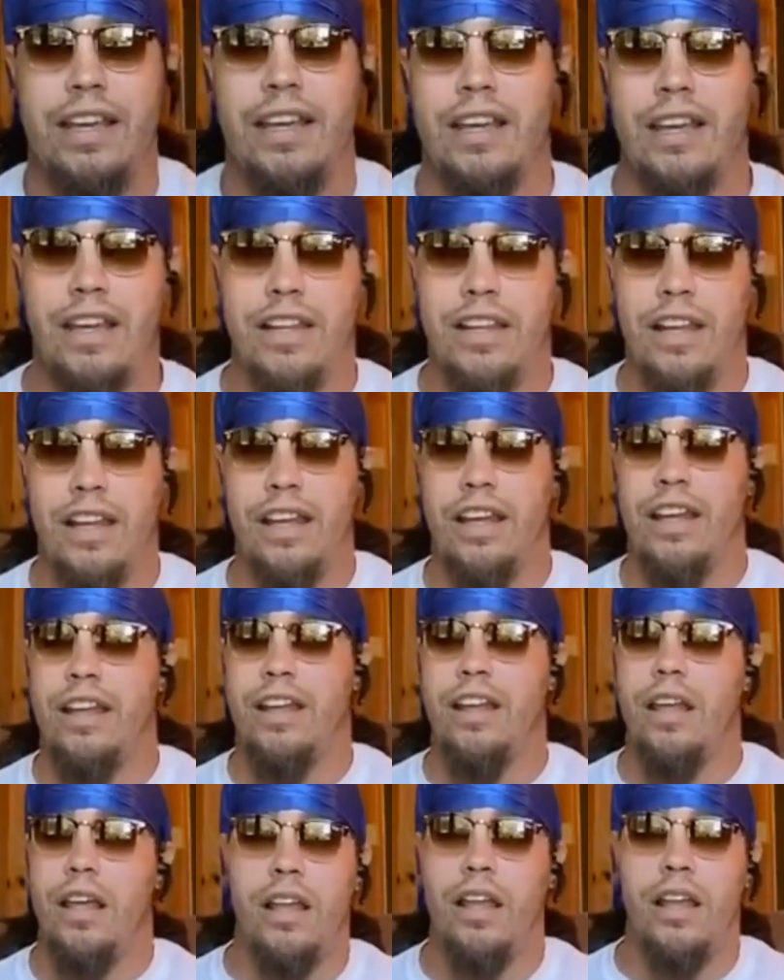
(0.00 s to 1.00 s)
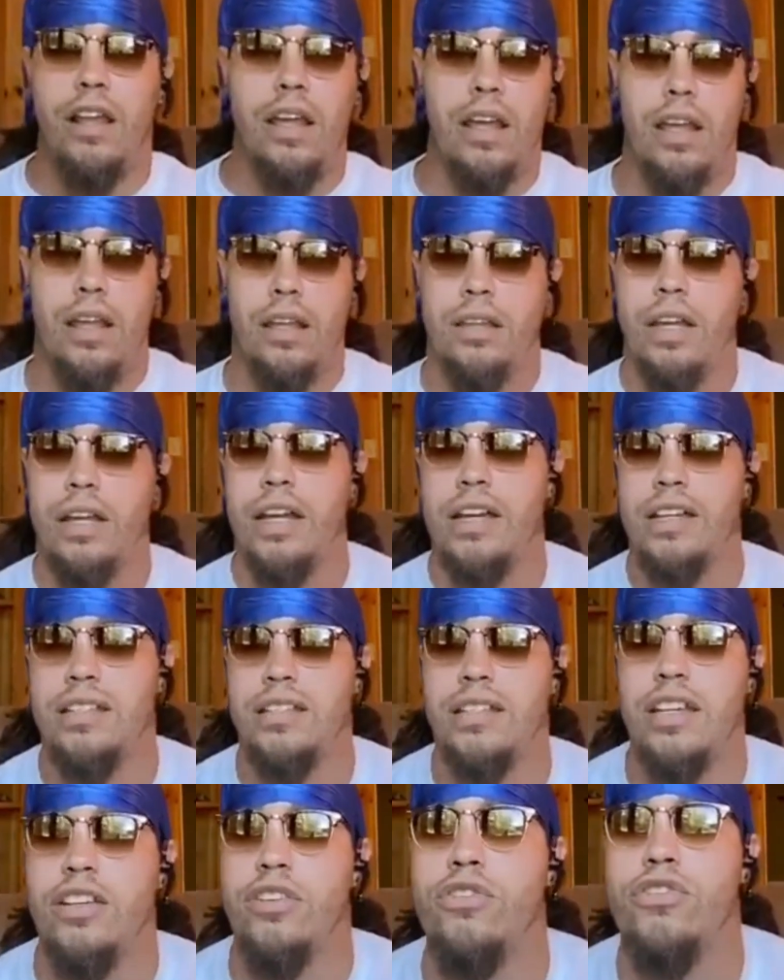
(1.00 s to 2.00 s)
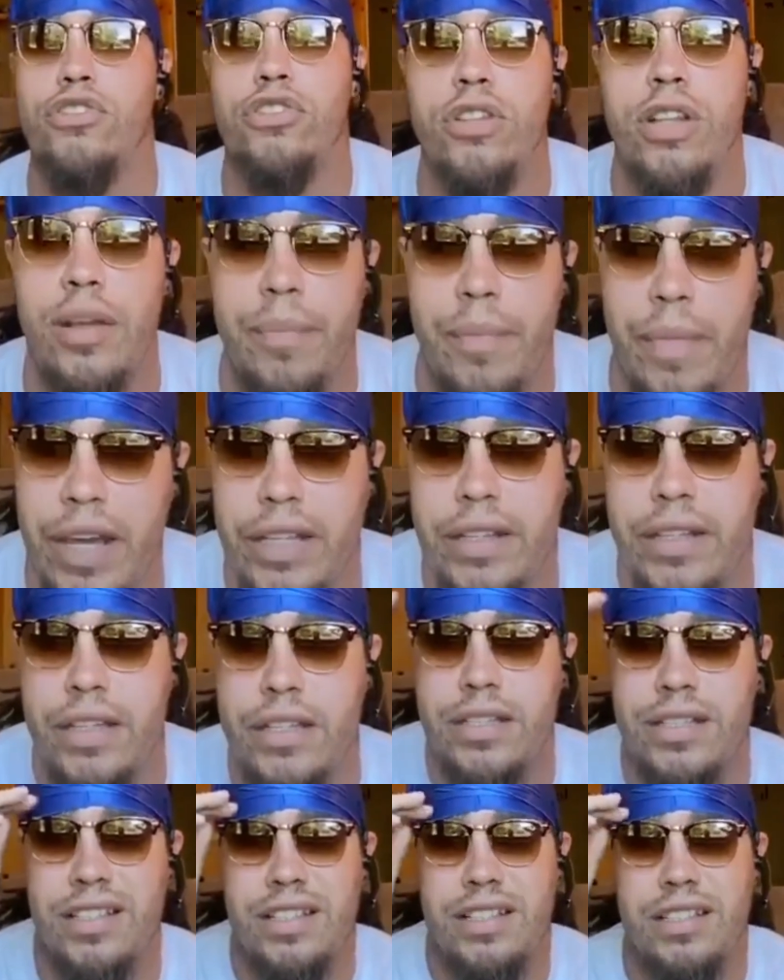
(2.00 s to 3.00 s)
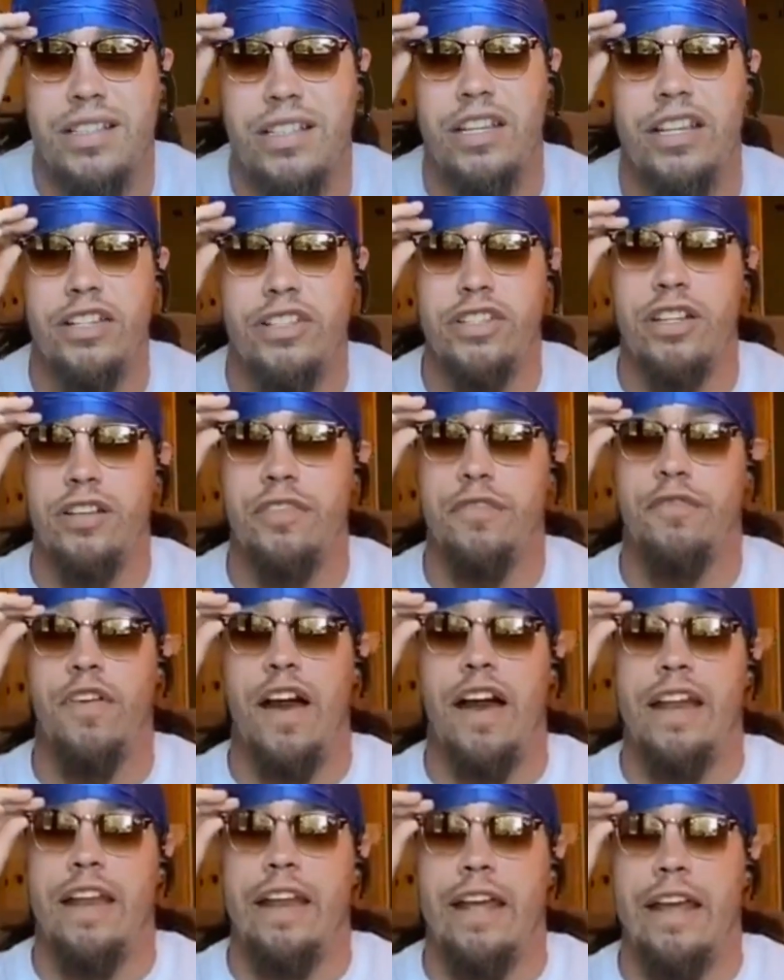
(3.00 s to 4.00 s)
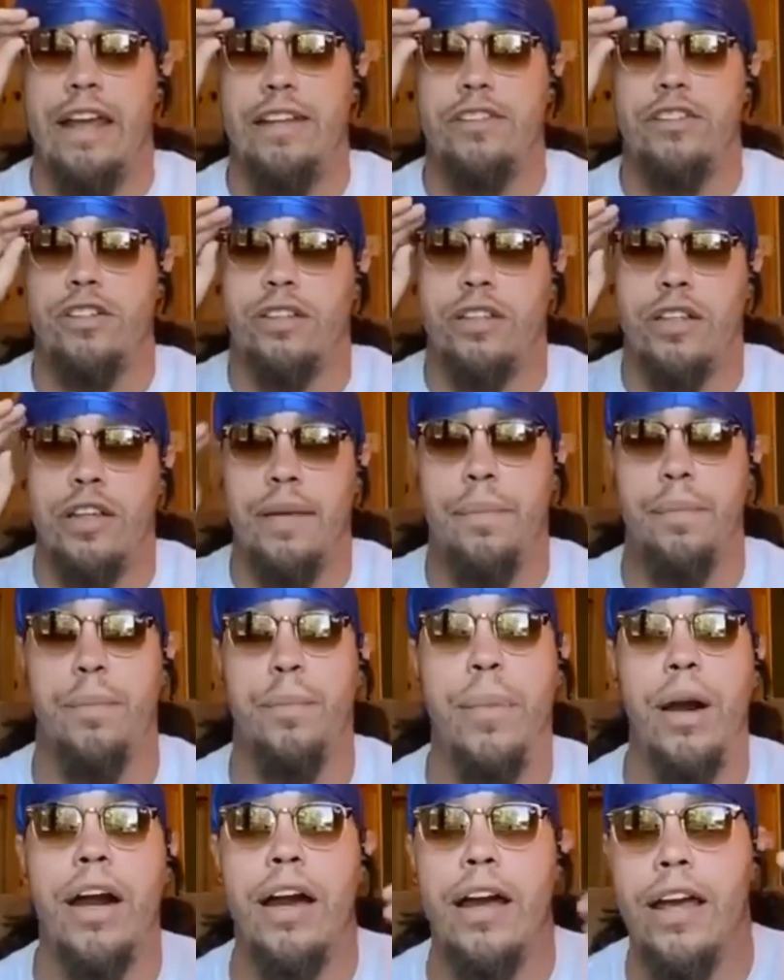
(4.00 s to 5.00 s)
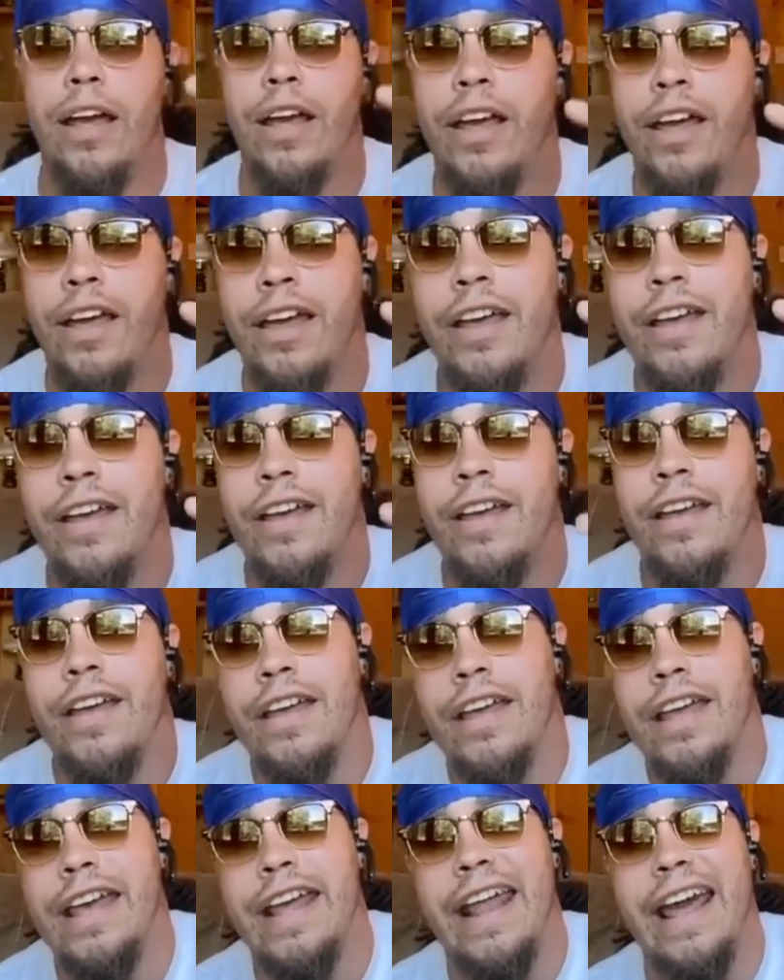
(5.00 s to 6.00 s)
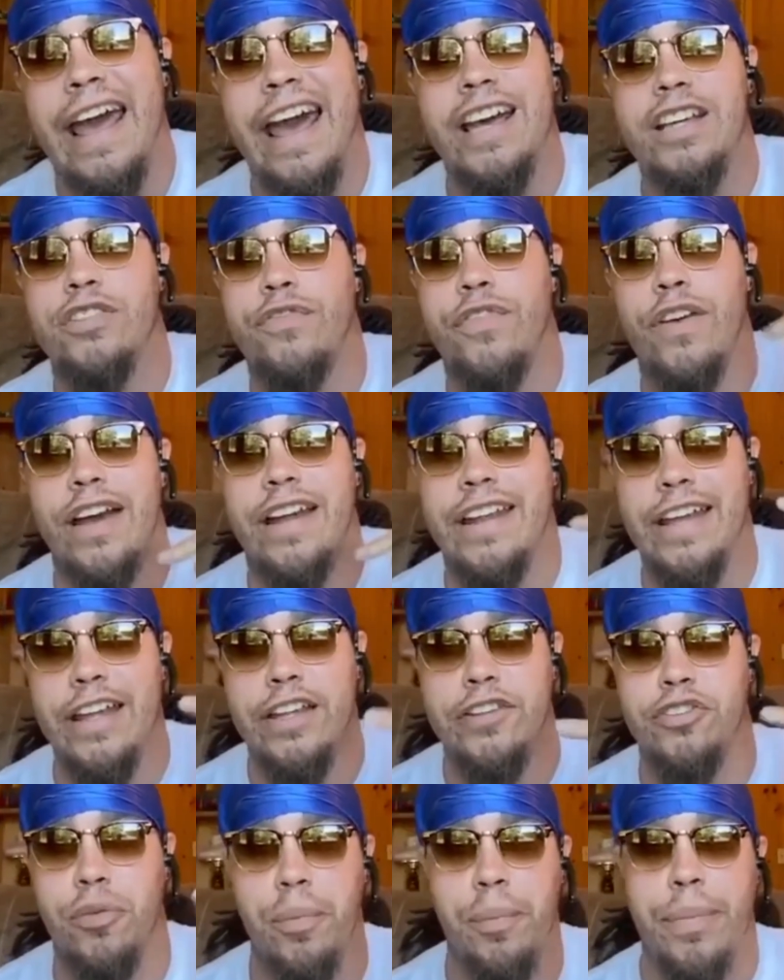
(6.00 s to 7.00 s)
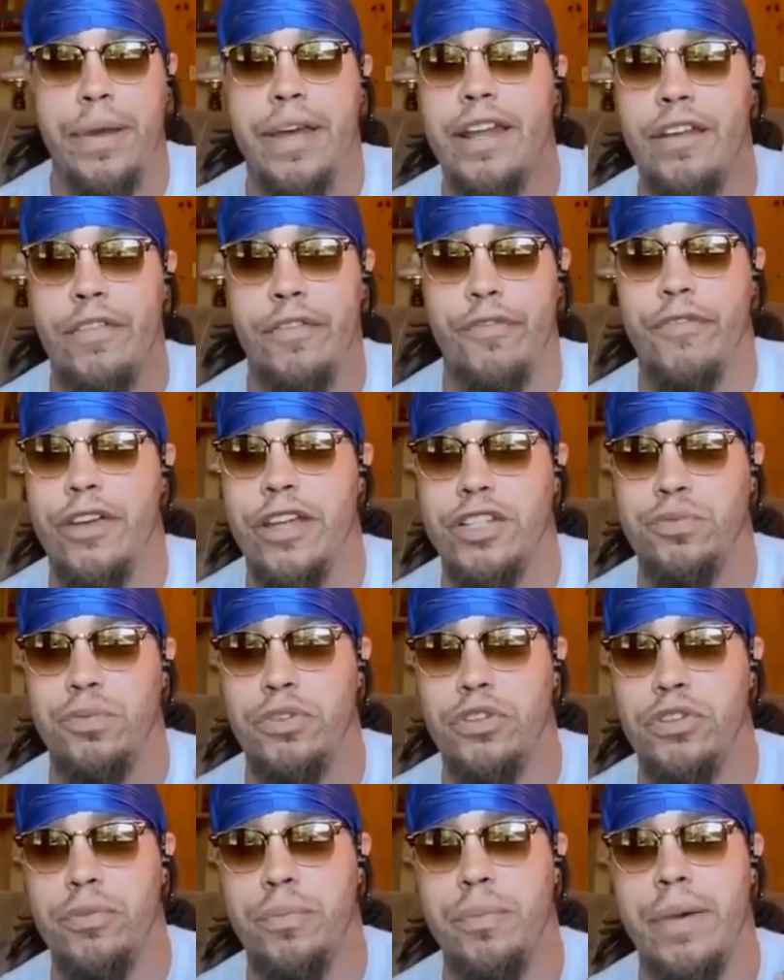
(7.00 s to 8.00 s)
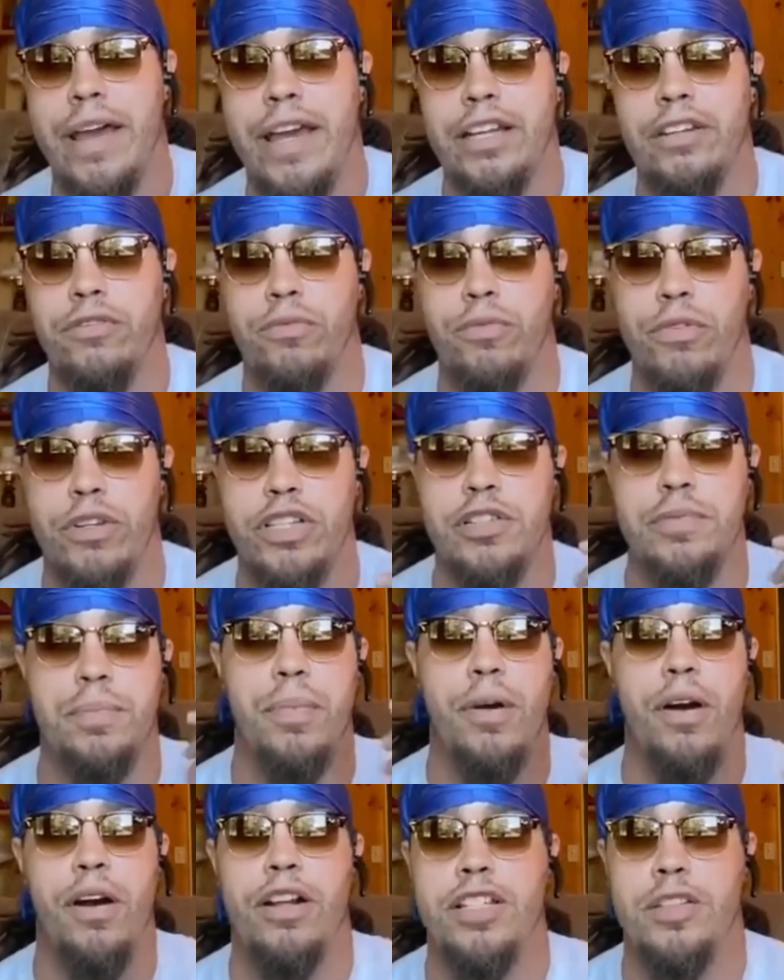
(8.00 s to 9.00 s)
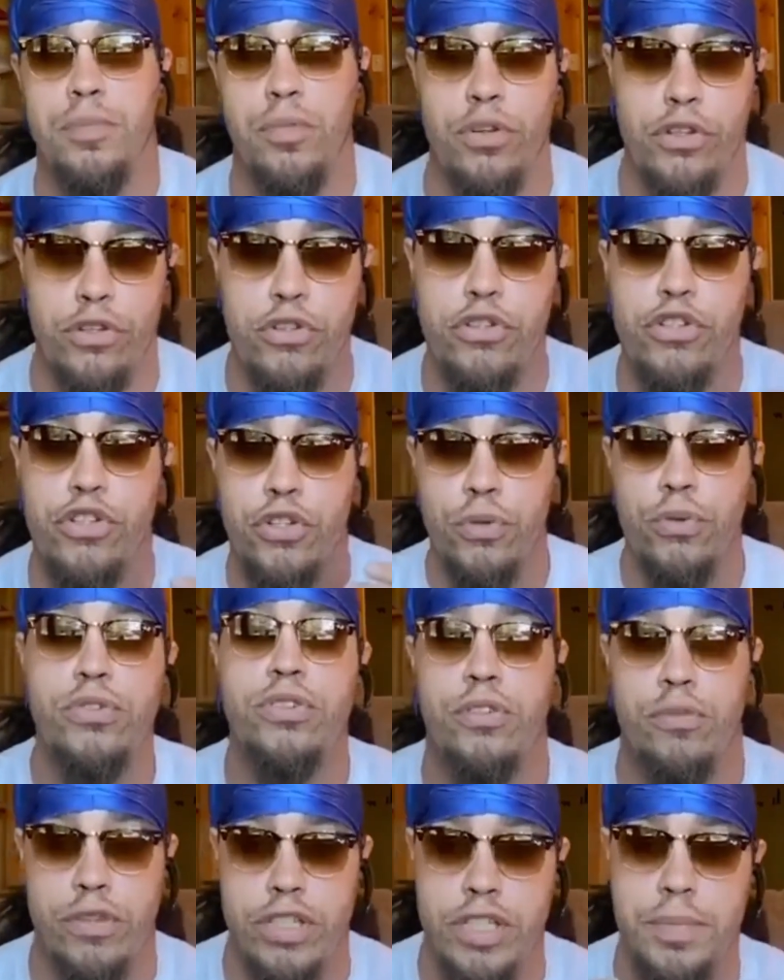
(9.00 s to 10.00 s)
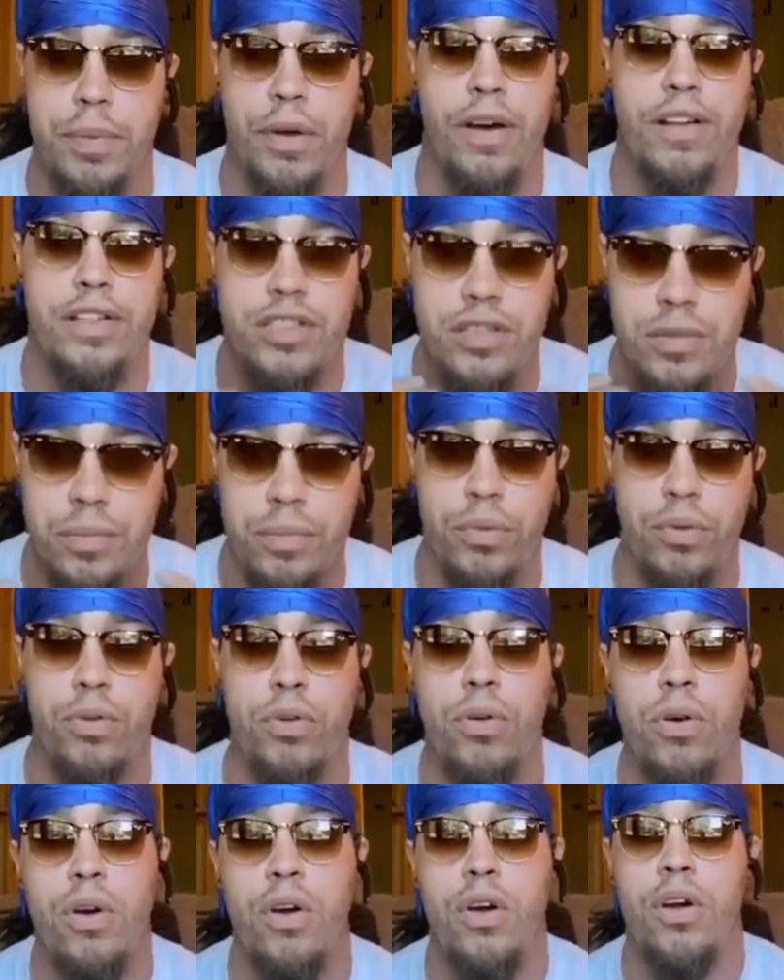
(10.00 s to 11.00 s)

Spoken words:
And like I said, you shouldn't make this decision financially, but it has financial benefits when you when you choose a responsible